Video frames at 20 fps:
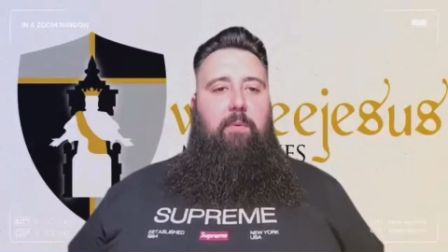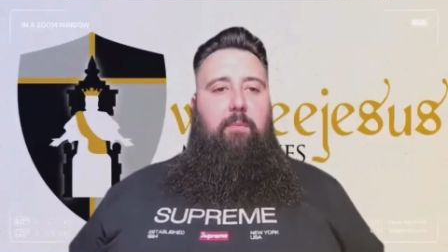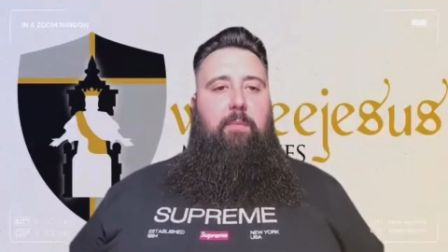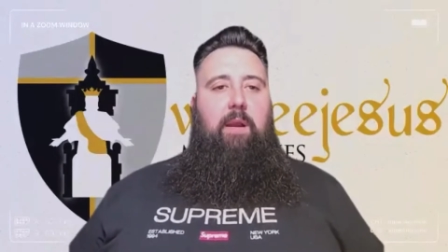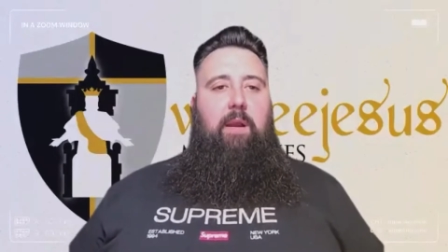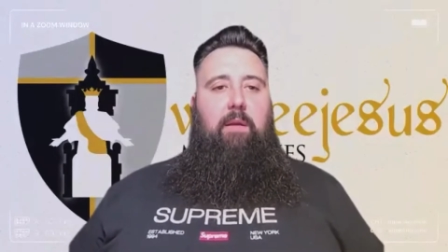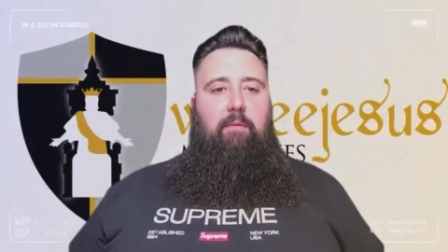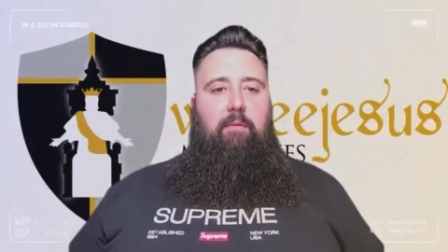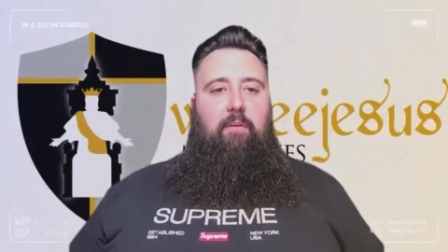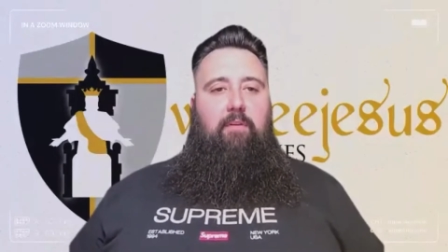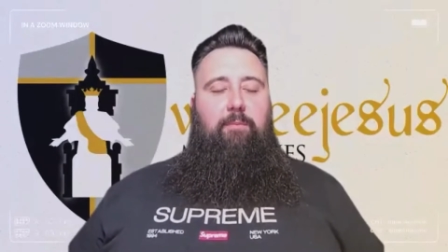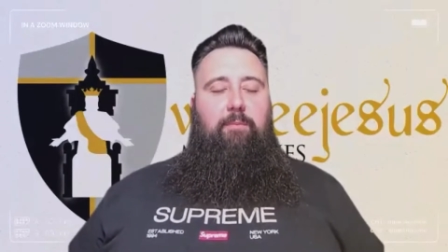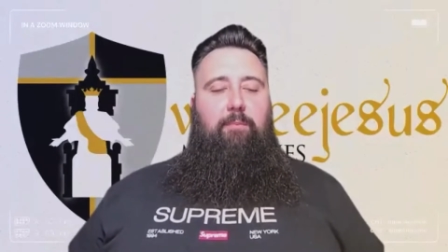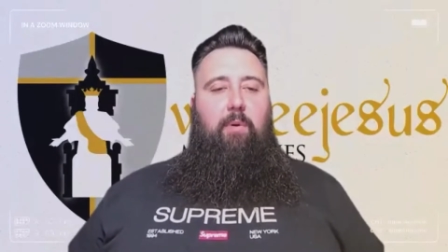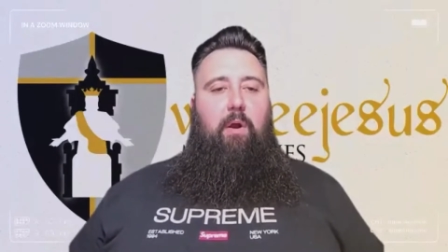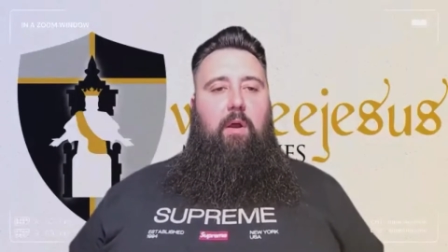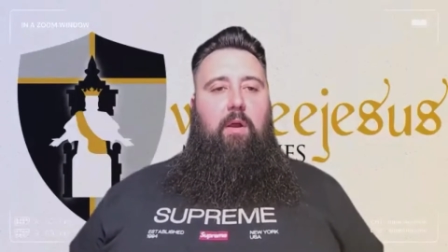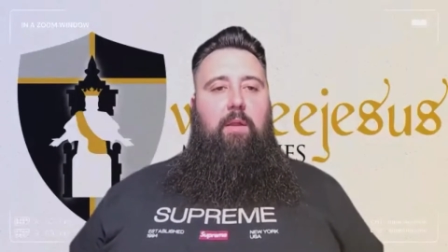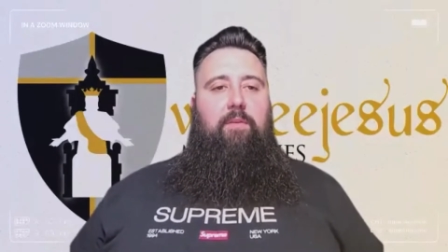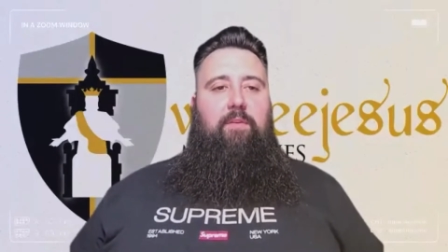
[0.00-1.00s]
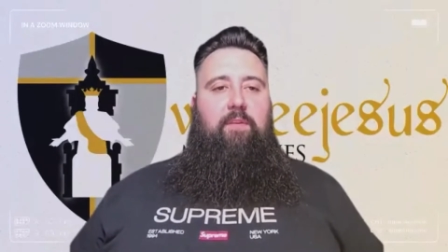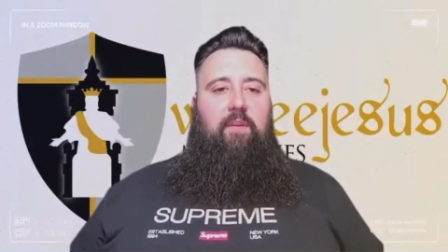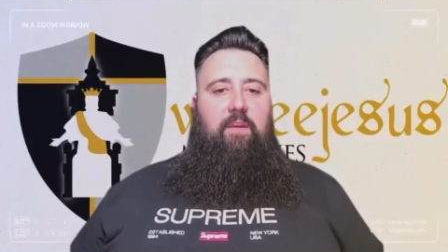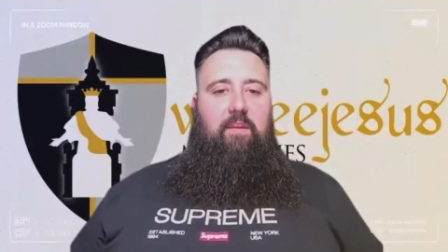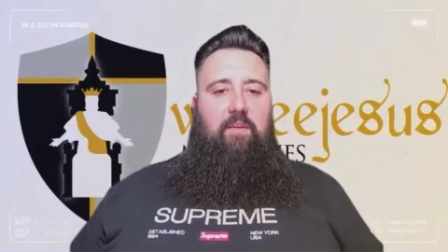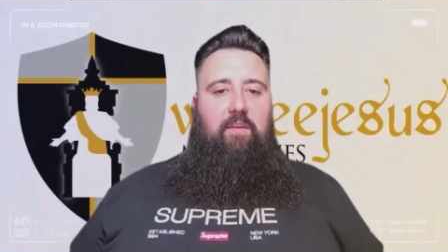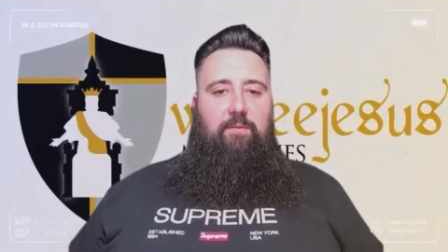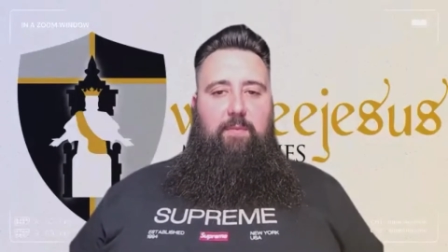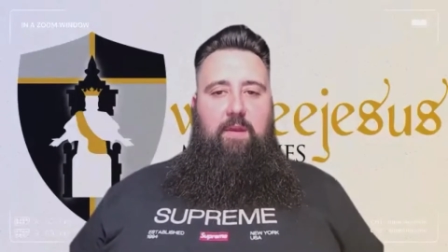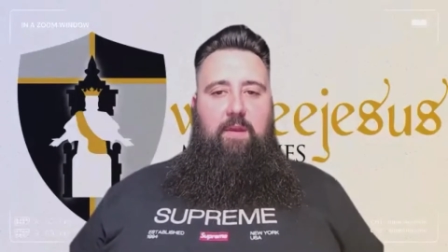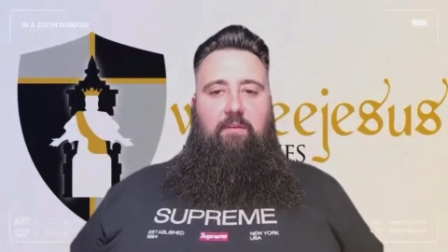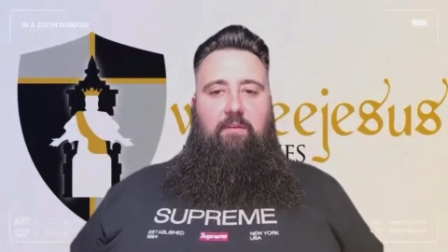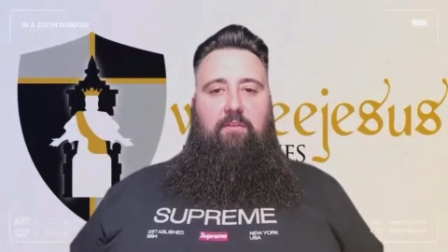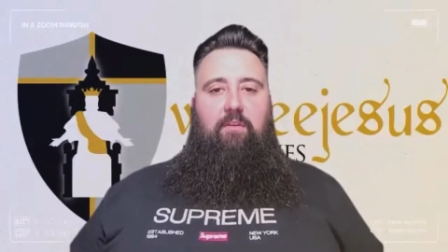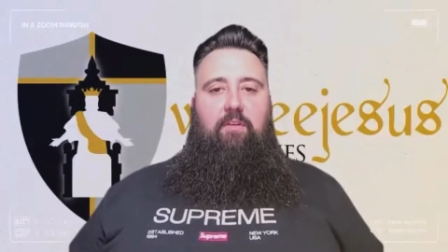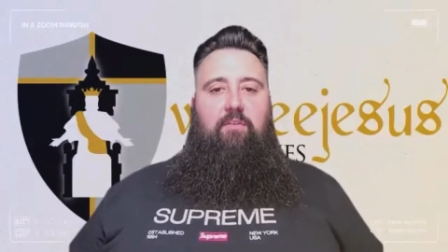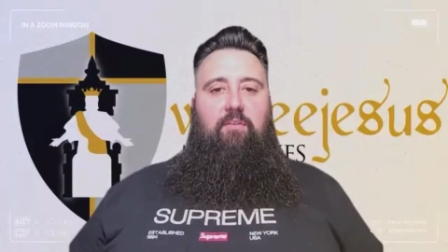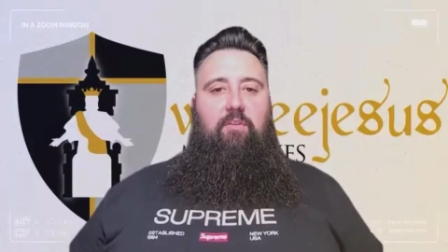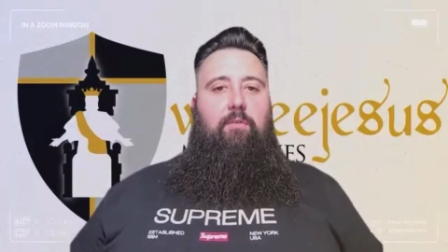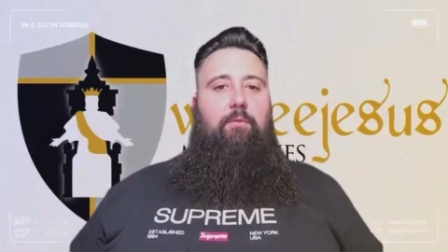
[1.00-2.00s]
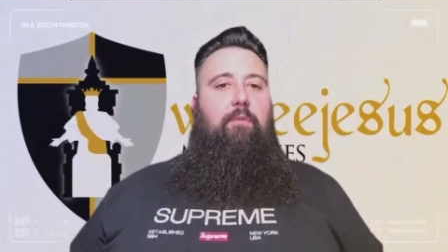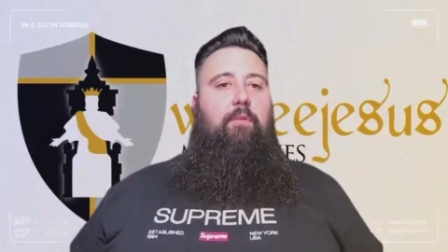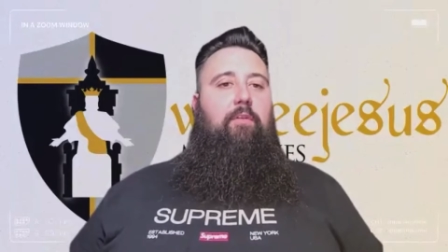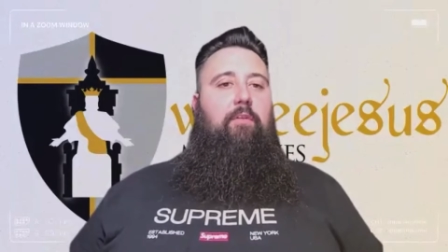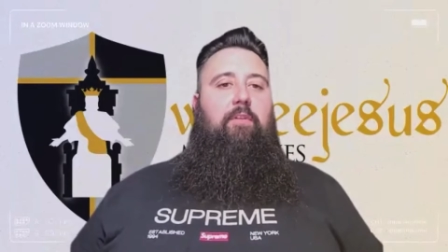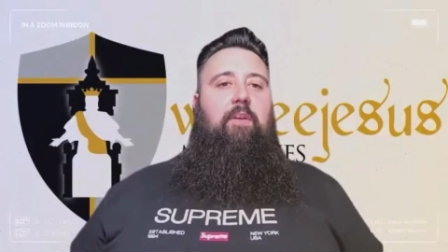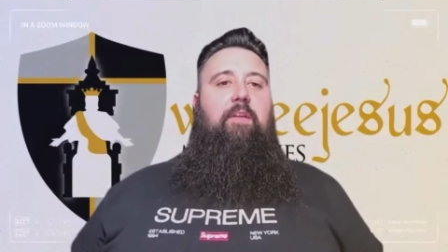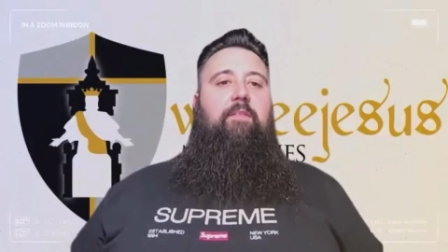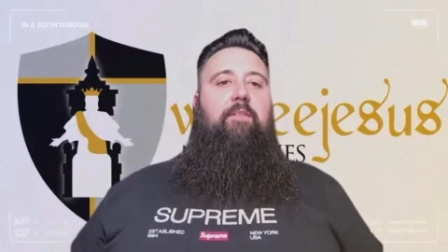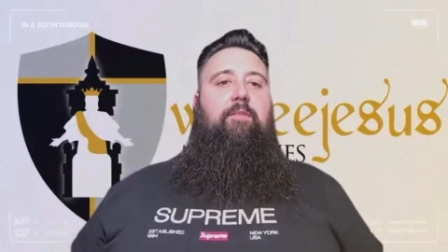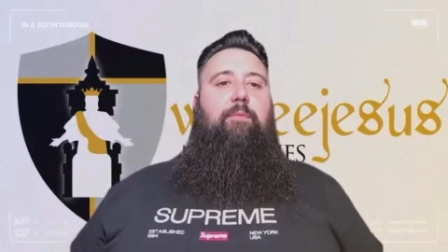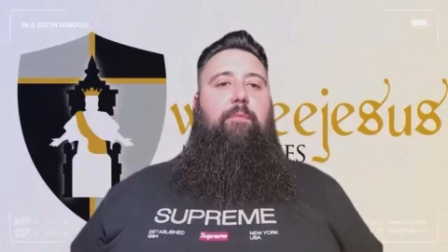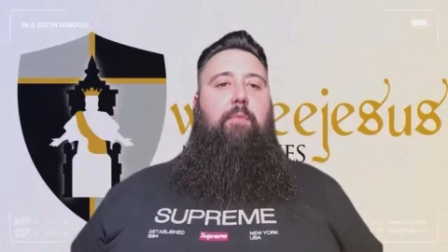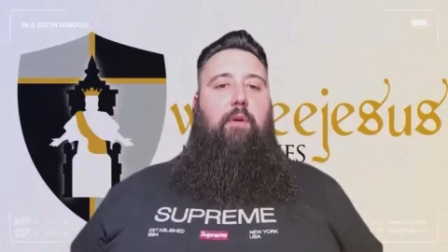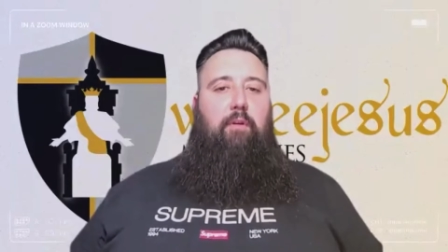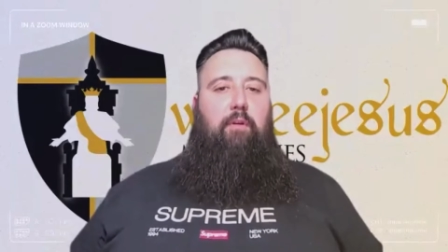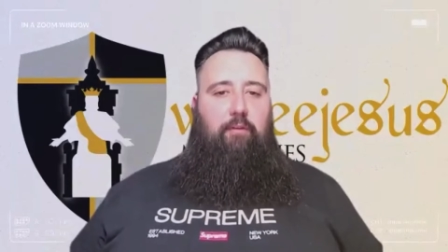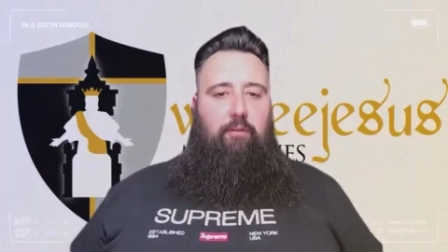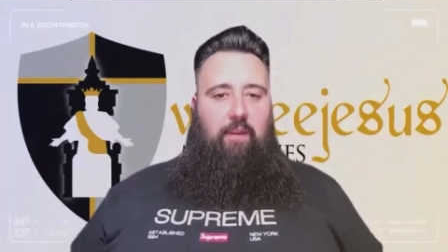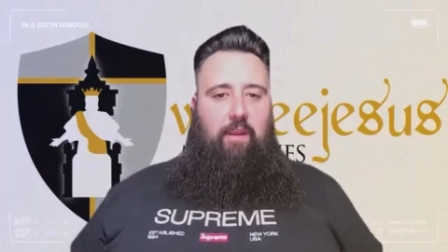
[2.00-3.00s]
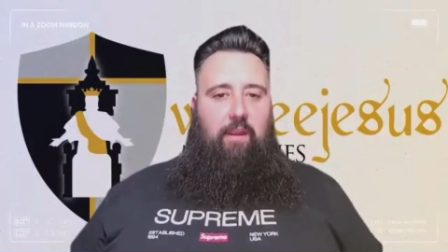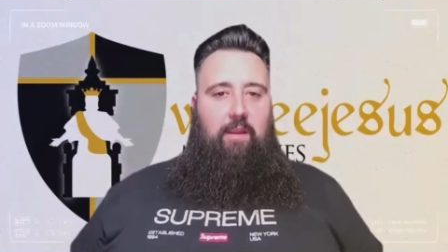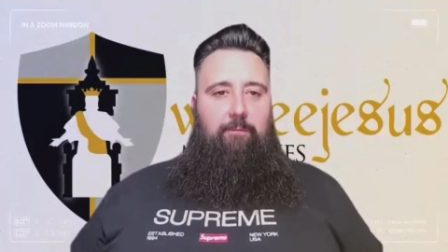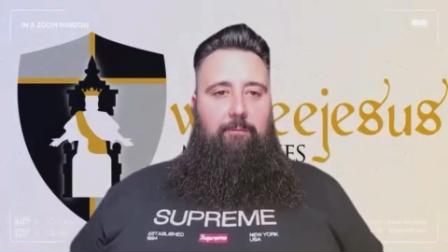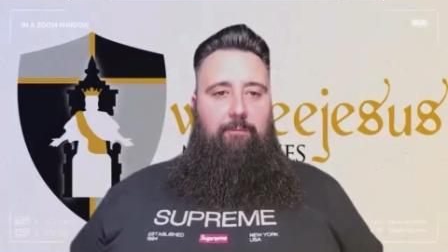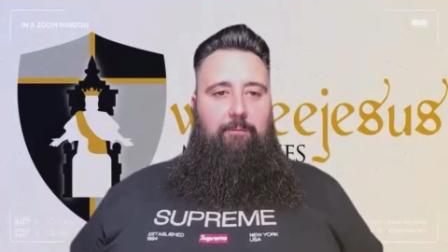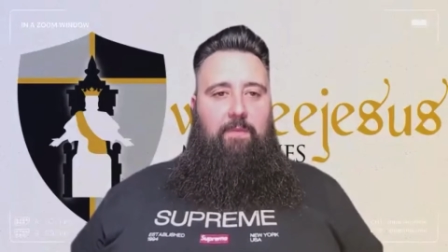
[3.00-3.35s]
might respond to his message and receive mercy.